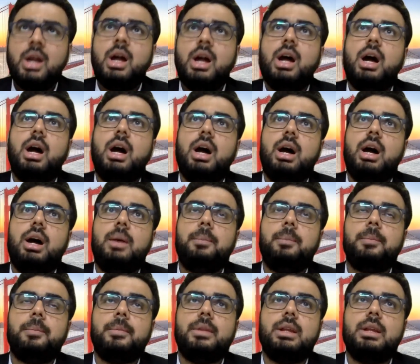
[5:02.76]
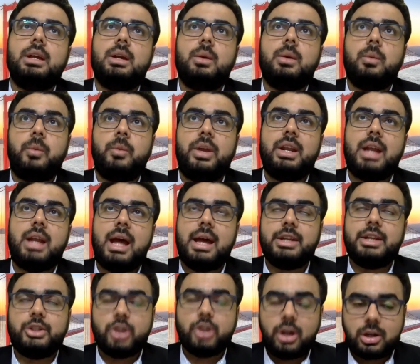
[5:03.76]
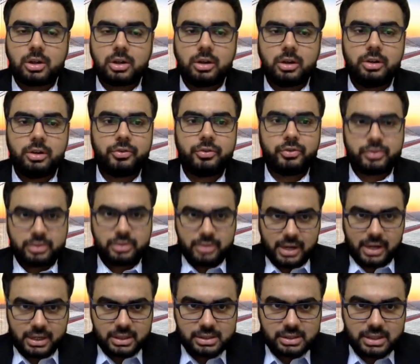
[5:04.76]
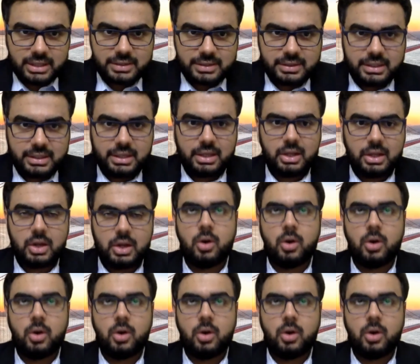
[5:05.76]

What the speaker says: when I talk of strategizing